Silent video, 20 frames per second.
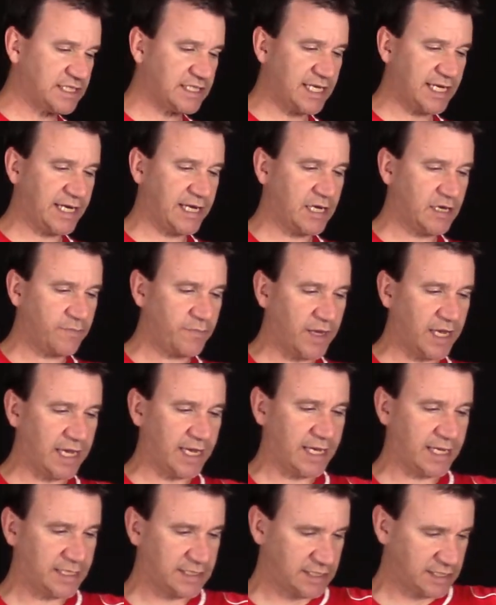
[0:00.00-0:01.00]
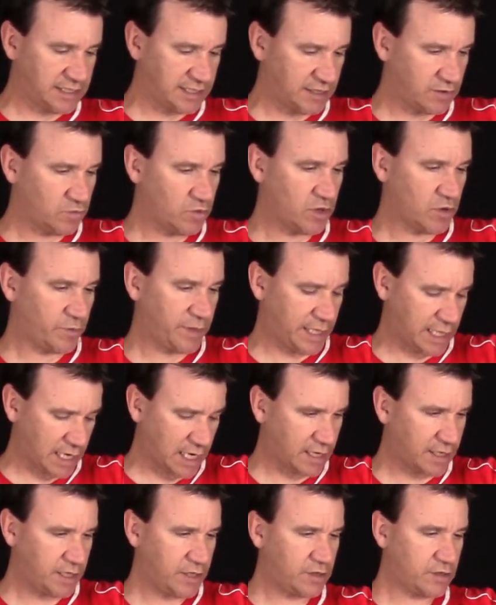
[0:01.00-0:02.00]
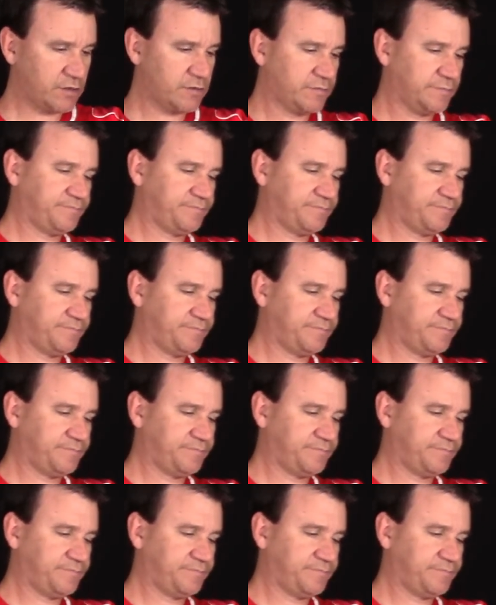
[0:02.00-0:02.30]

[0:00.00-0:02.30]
thing up and see what we got here.